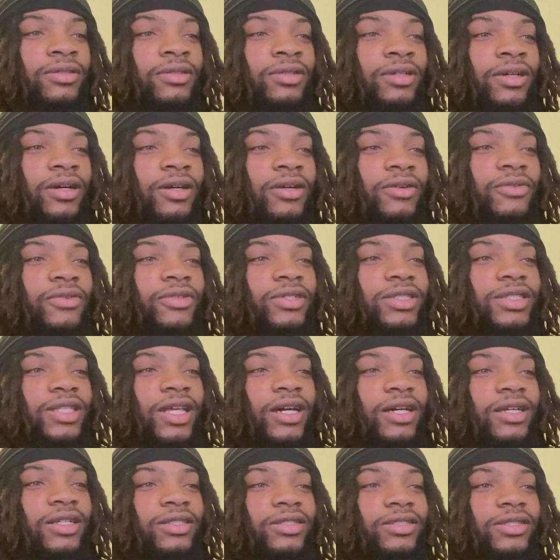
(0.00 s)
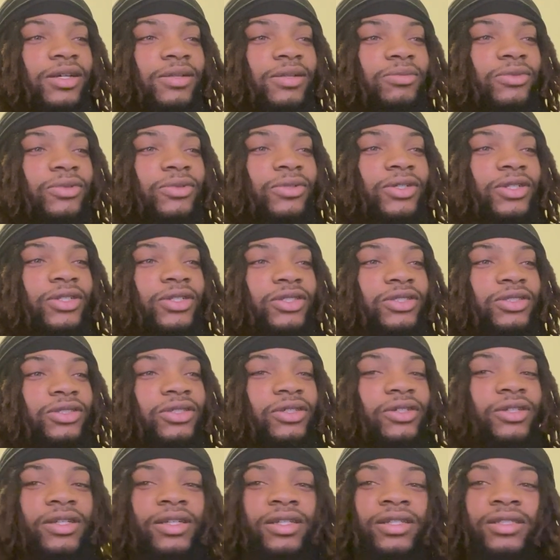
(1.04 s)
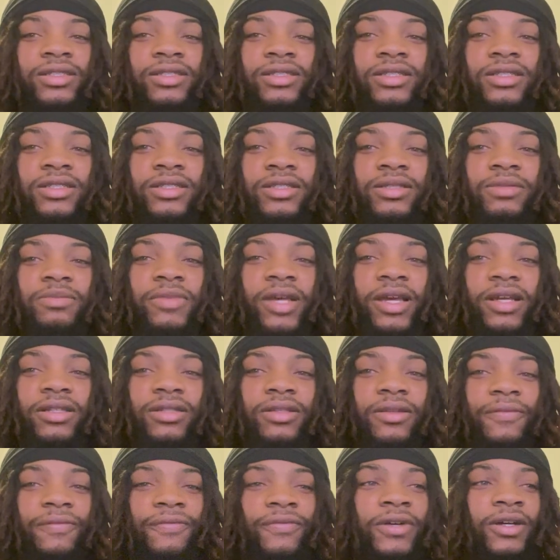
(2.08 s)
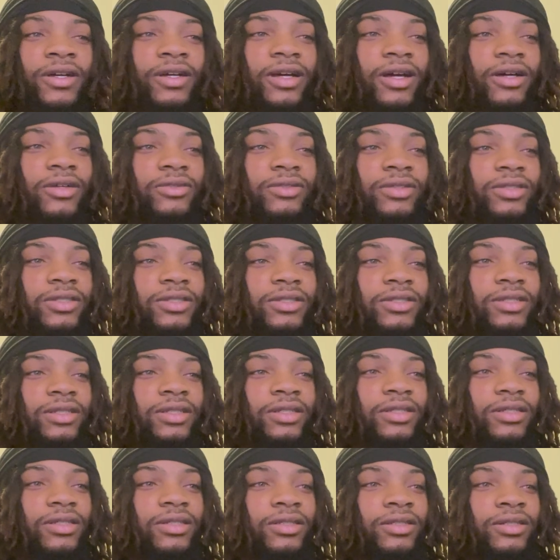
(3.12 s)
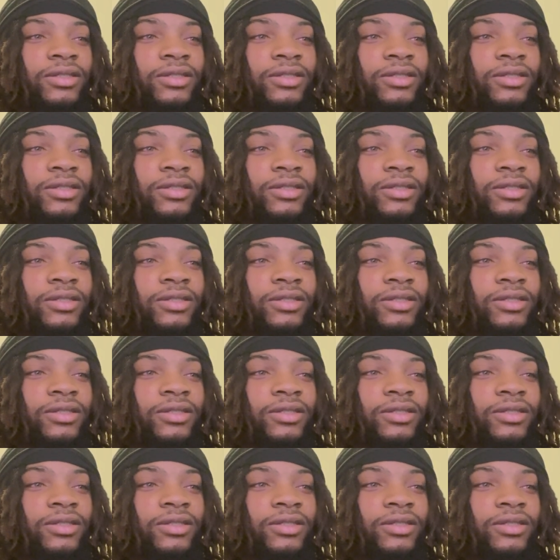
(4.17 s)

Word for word: I wish I could jump through this screen and just smack the fuck out this nigga.